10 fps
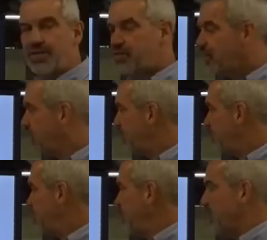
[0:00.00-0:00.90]
disconnect.
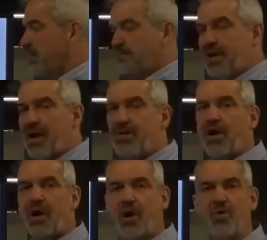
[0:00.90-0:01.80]
Now, the power
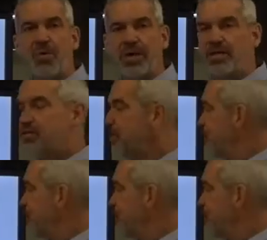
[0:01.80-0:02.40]
always